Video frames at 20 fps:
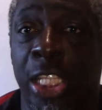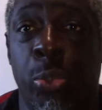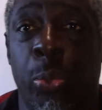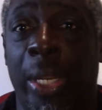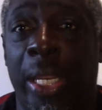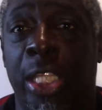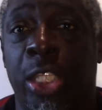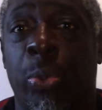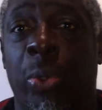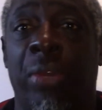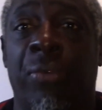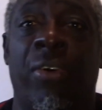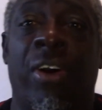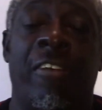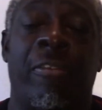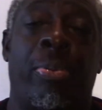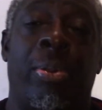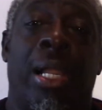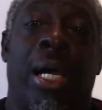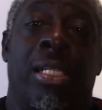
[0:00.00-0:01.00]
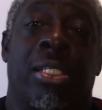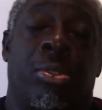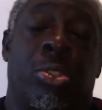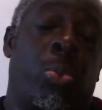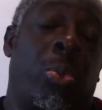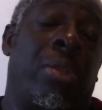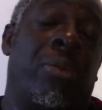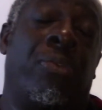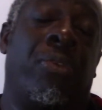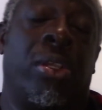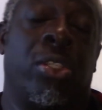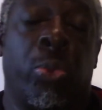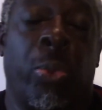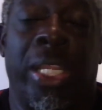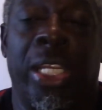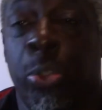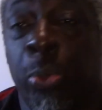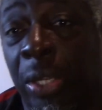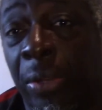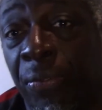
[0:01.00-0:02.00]

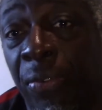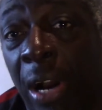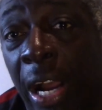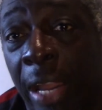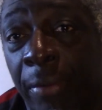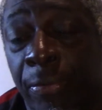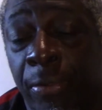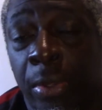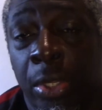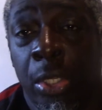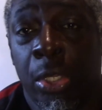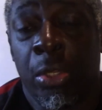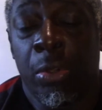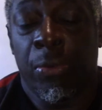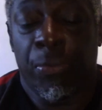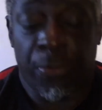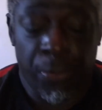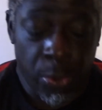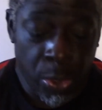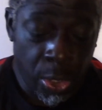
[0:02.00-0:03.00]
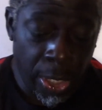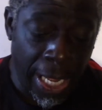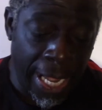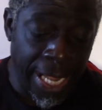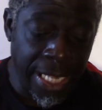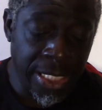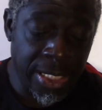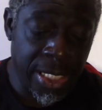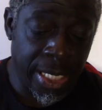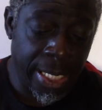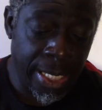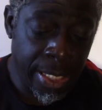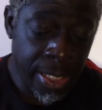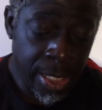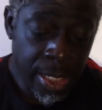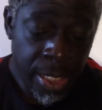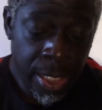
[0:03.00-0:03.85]
2025 for Ainsley.